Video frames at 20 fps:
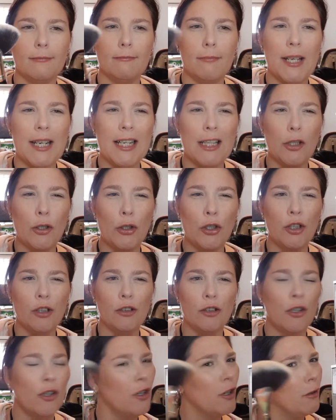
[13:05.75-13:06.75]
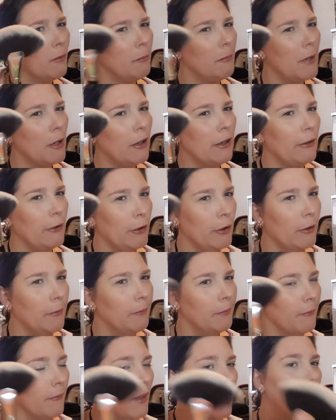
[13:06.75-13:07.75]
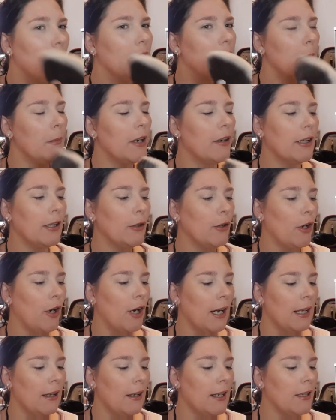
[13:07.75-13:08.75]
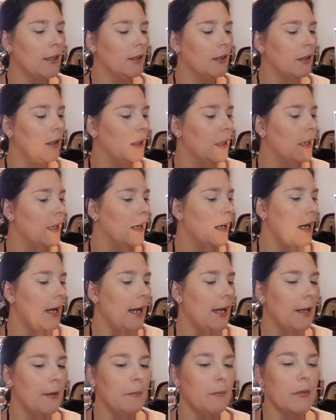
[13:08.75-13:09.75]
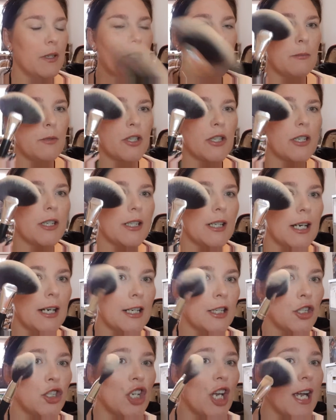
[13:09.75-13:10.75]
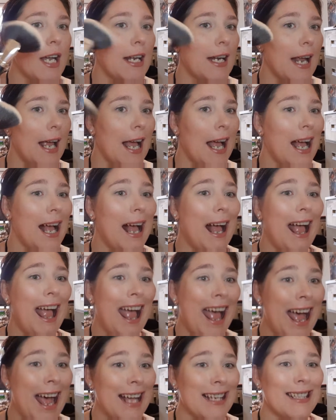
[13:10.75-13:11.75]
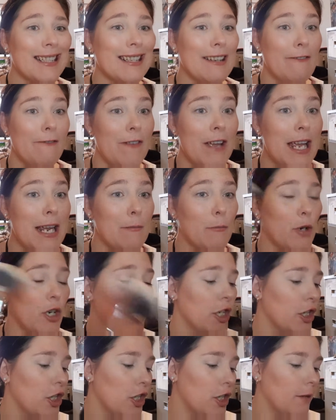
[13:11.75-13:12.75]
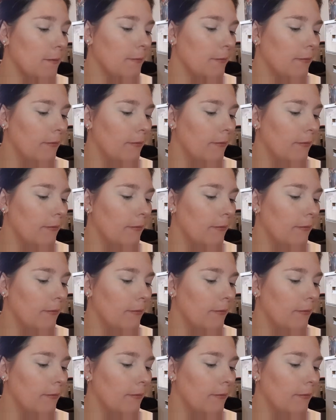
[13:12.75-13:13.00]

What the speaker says: Betty Lou? No, Mary Lou. The Mary Lou highlighter. So I'm just going to take a giant ass fan brush.